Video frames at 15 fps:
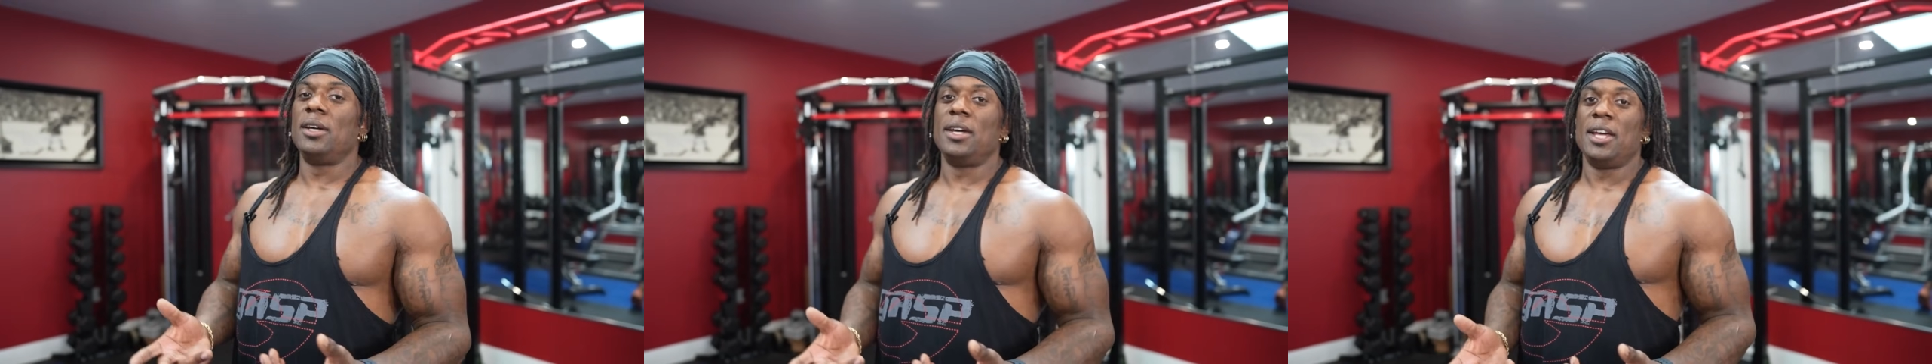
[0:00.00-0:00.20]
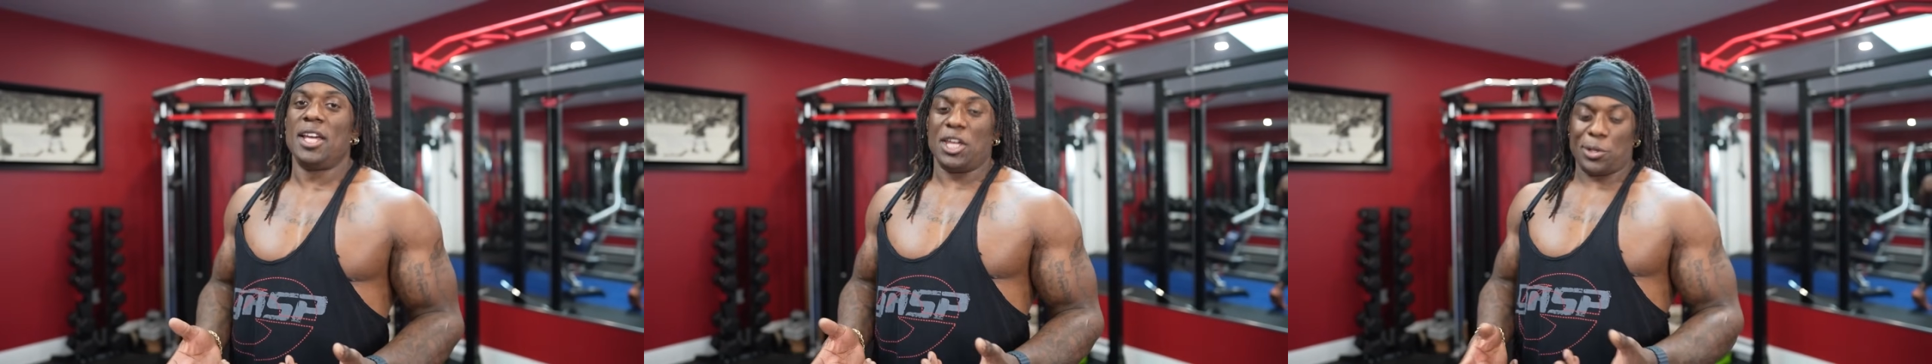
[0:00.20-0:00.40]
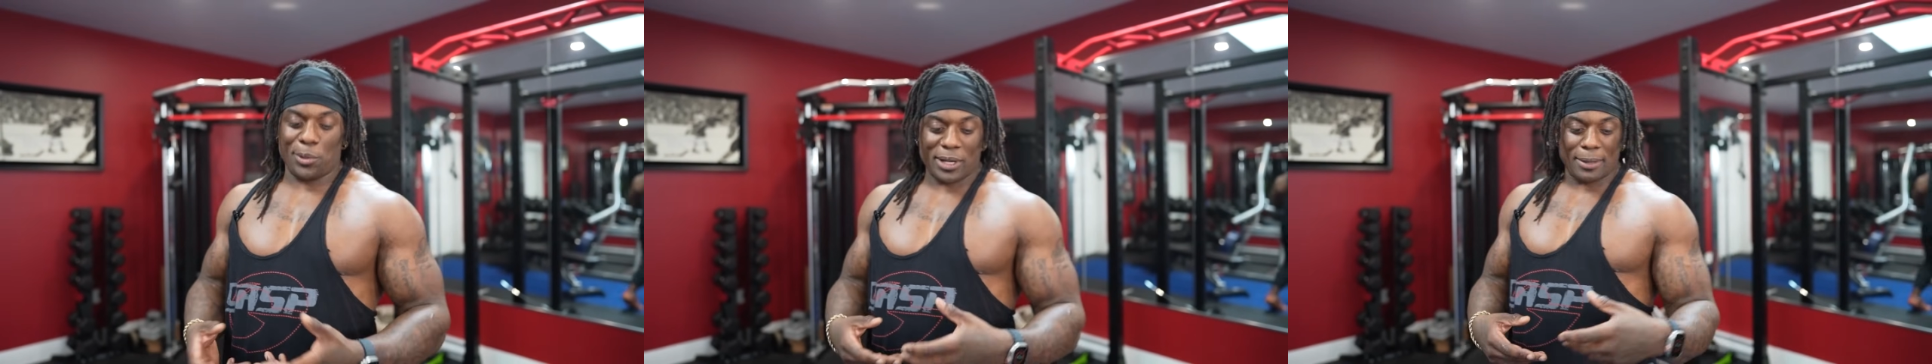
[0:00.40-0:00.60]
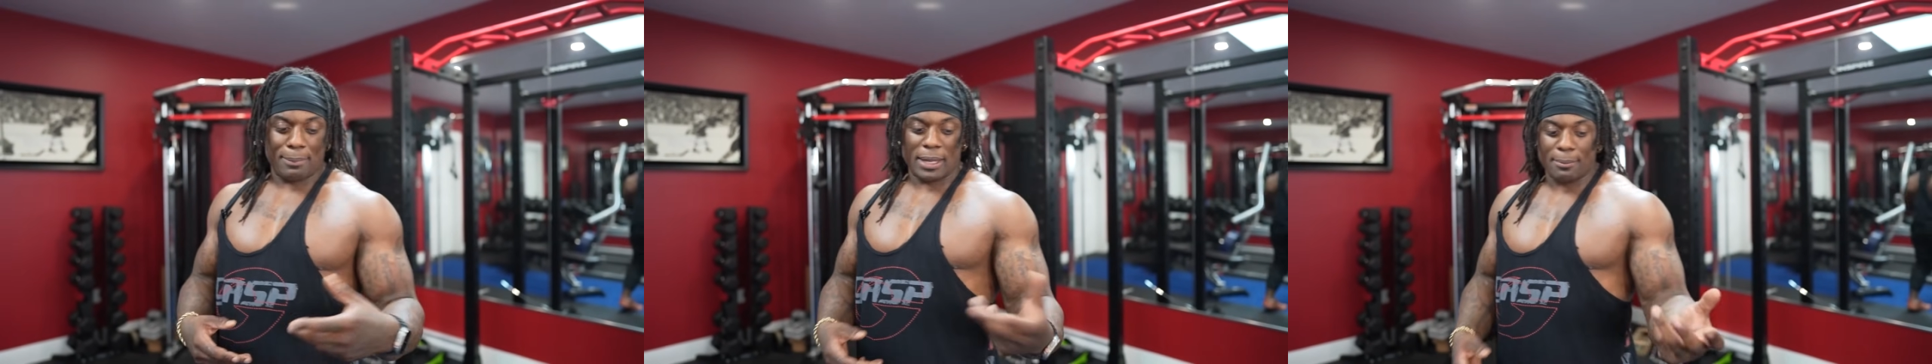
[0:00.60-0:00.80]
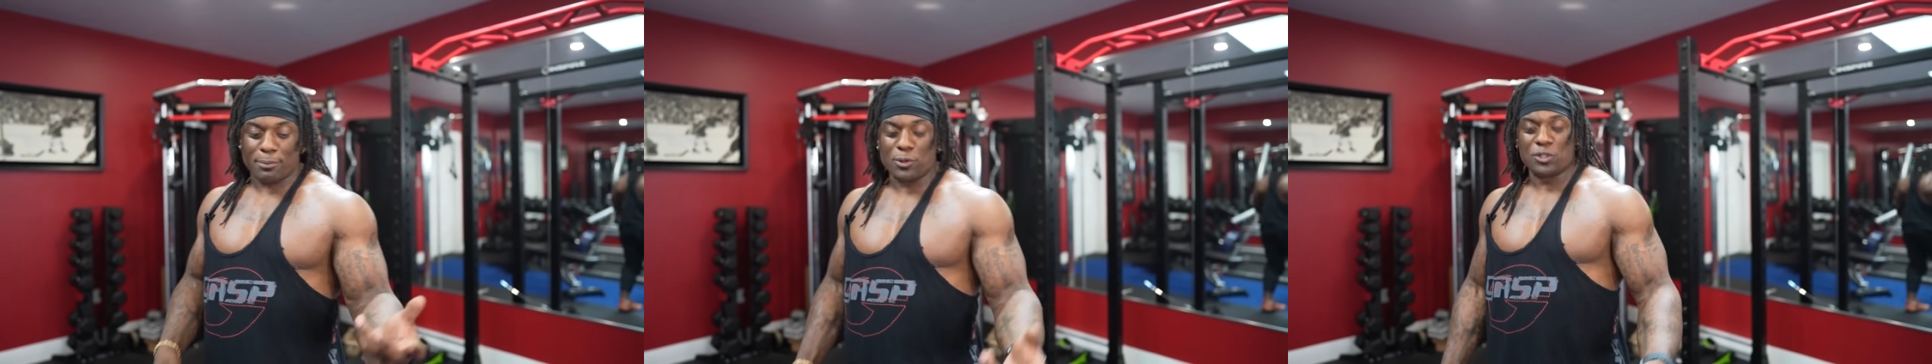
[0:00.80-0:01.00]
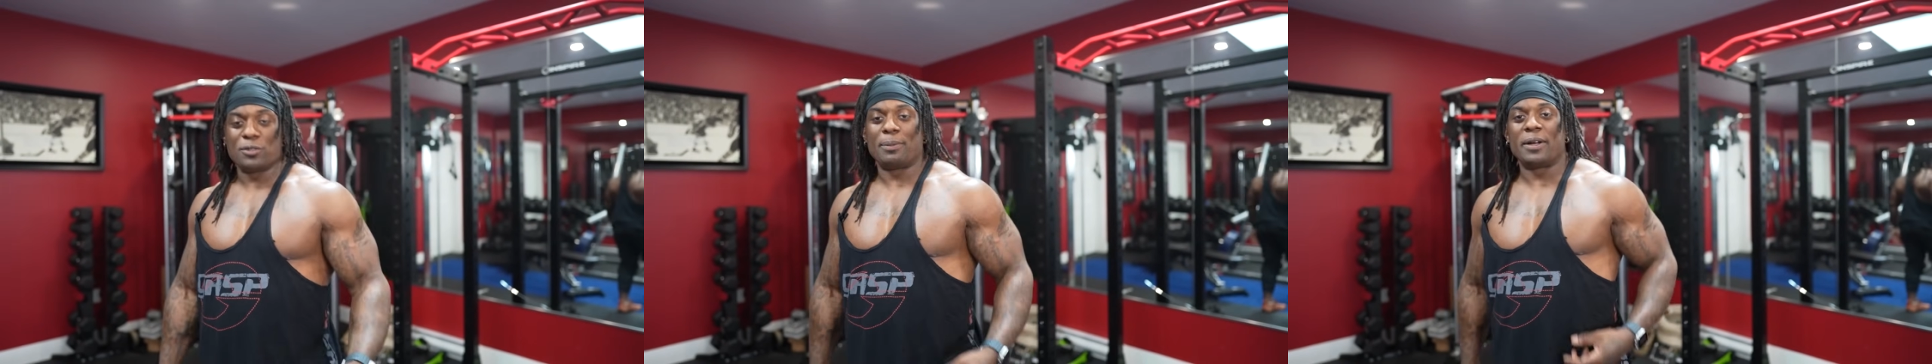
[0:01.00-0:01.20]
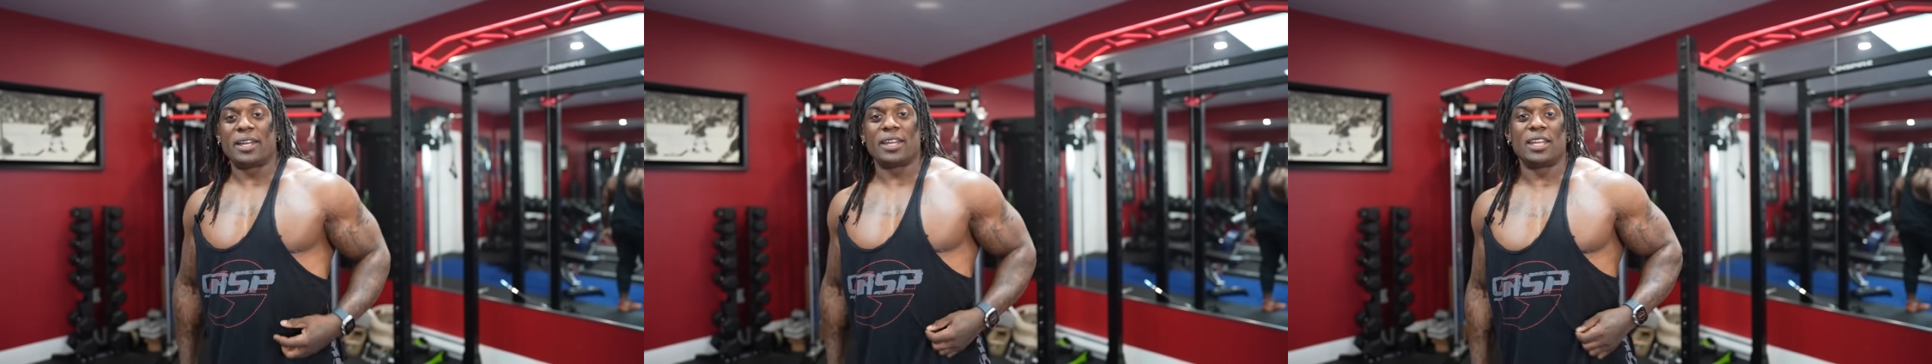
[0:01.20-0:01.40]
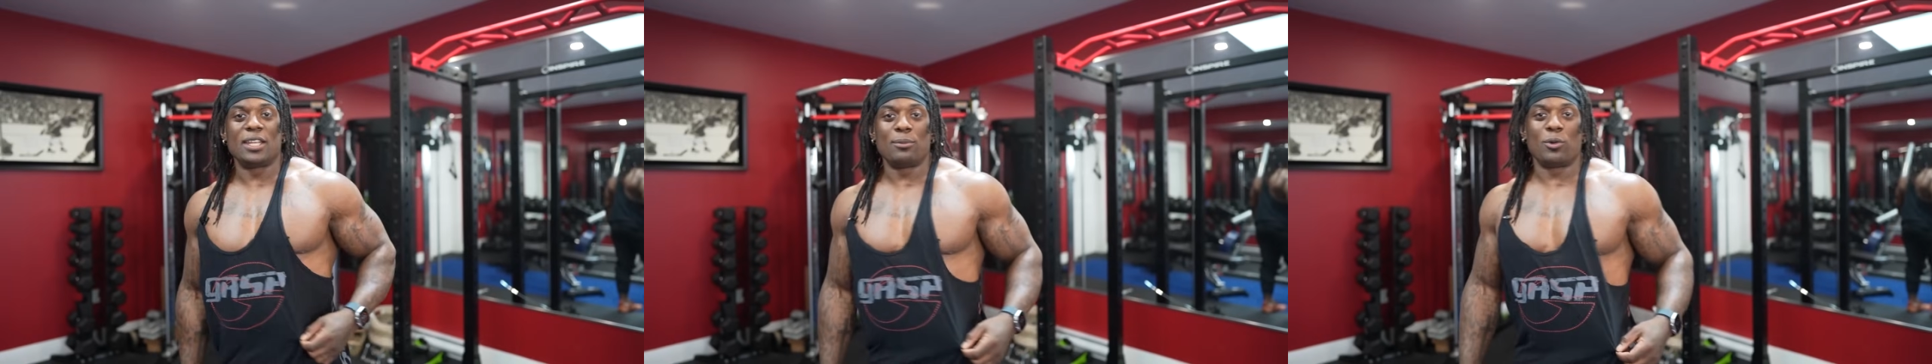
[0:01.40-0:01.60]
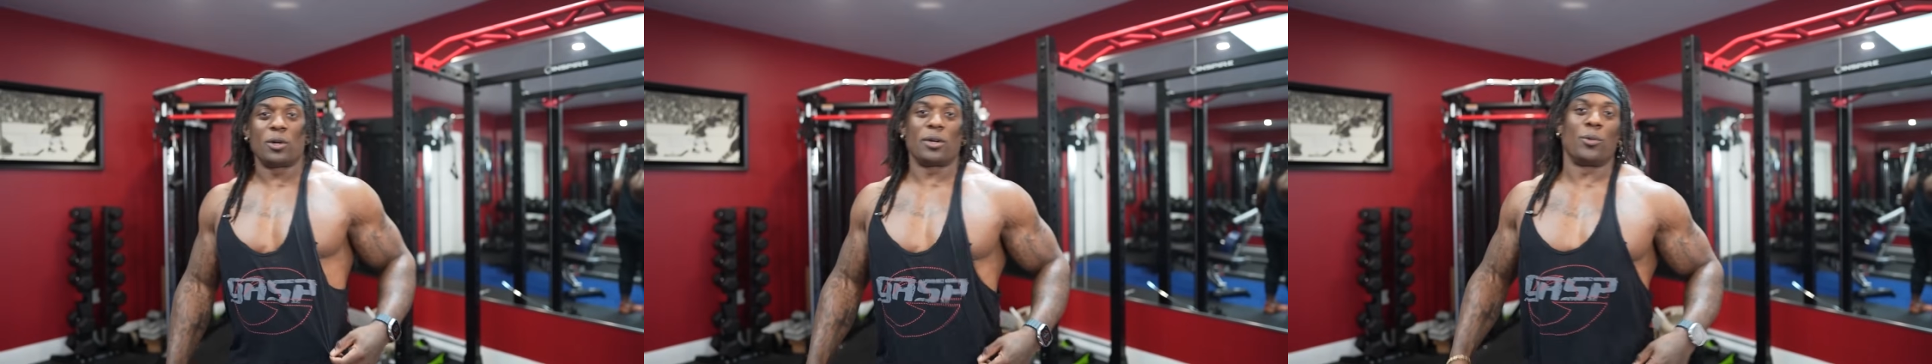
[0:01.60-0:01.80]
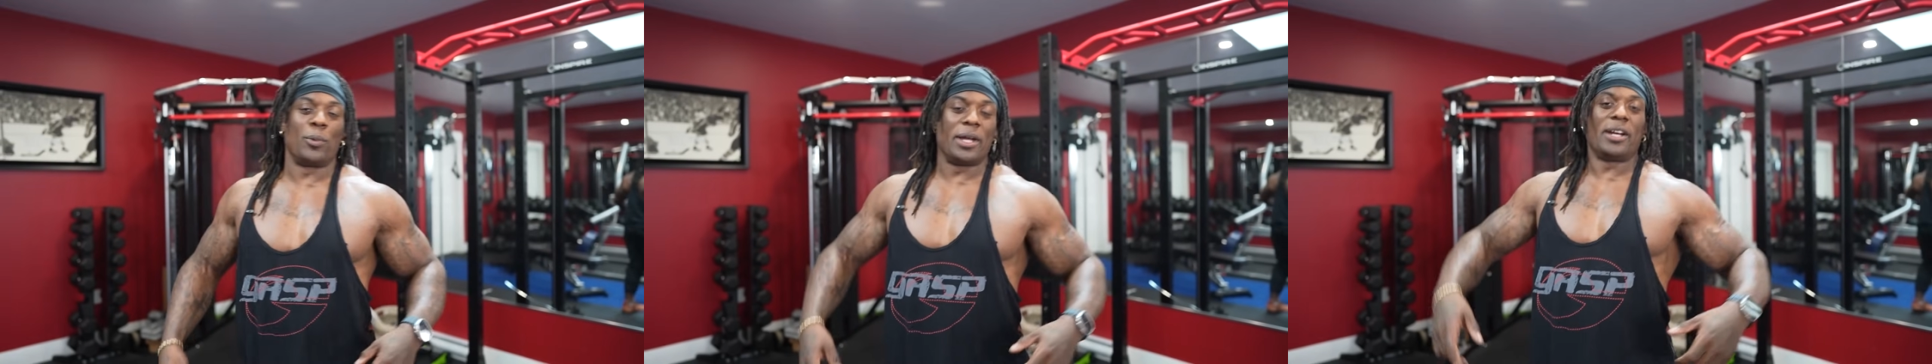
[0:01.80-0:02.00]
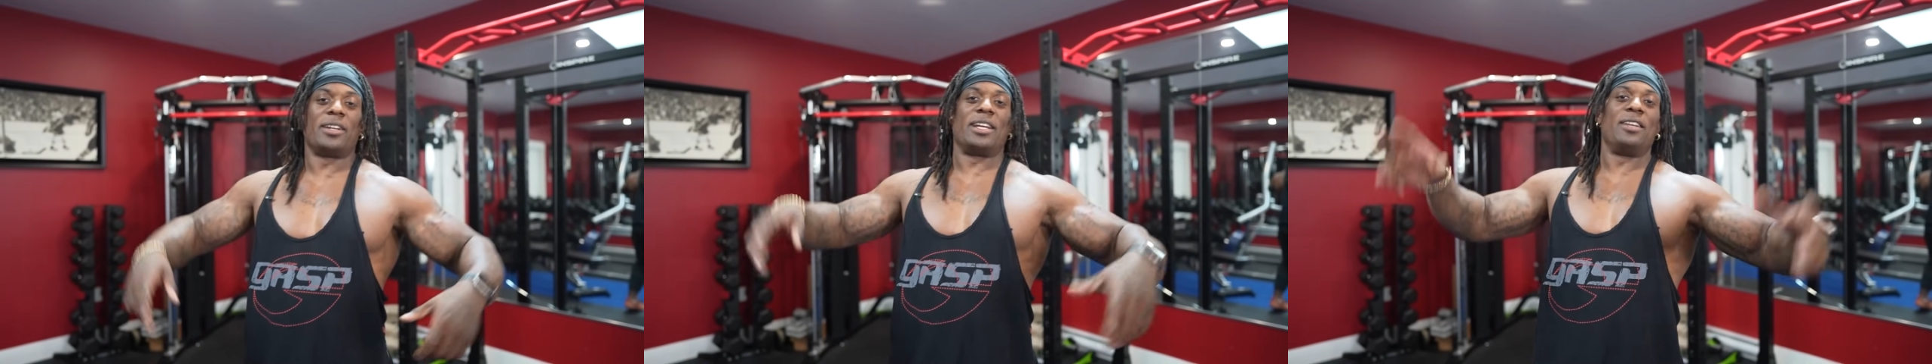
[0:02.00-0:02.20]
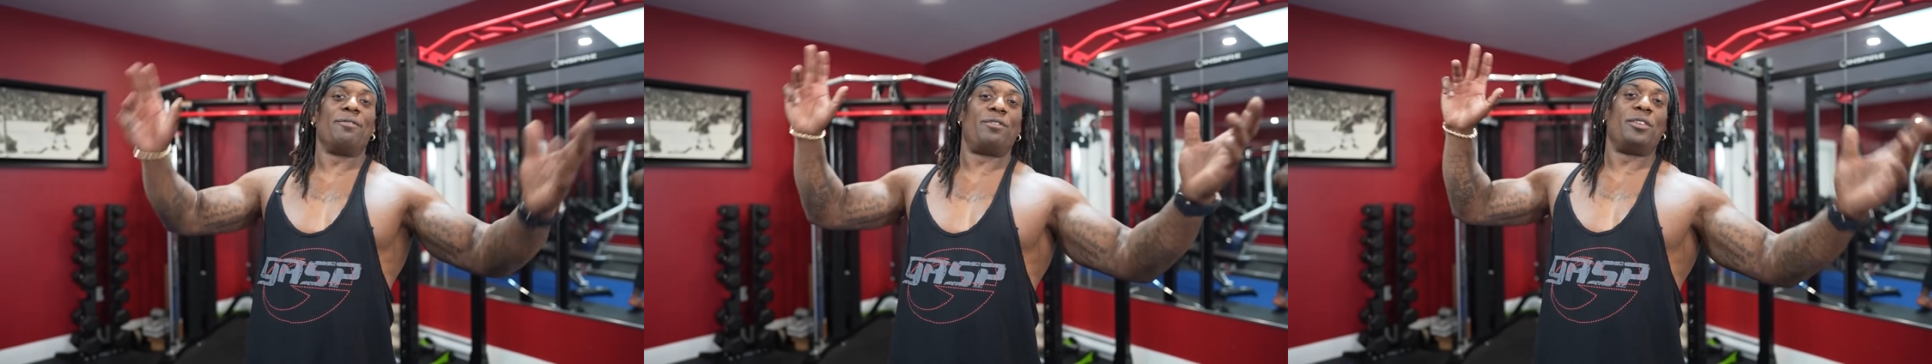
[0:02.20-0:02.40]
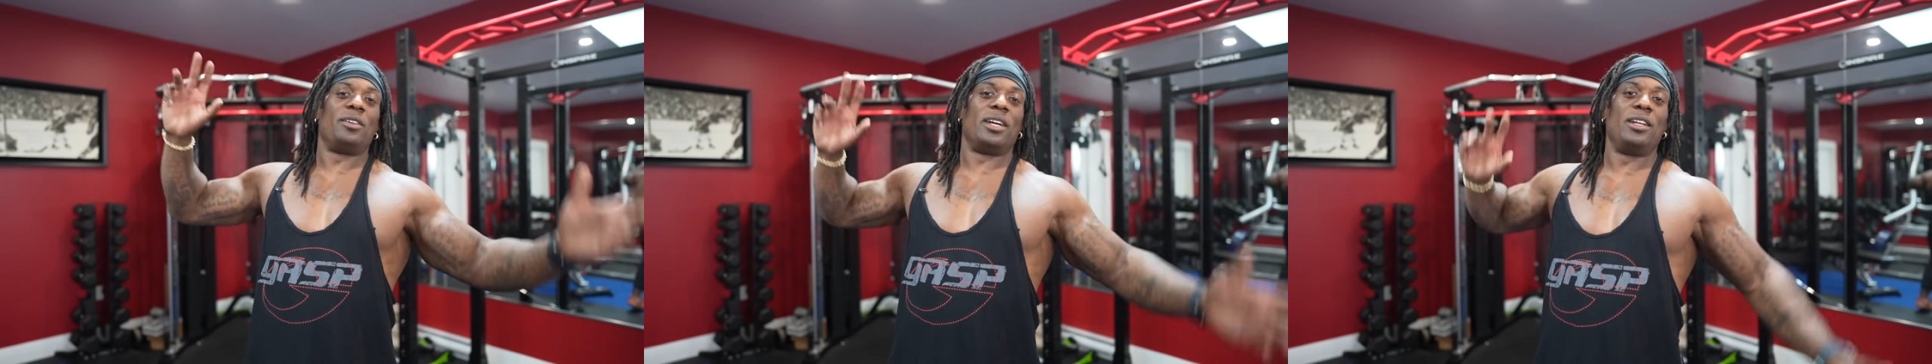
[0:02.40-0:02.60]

You don't get bamboozled by any more weird influ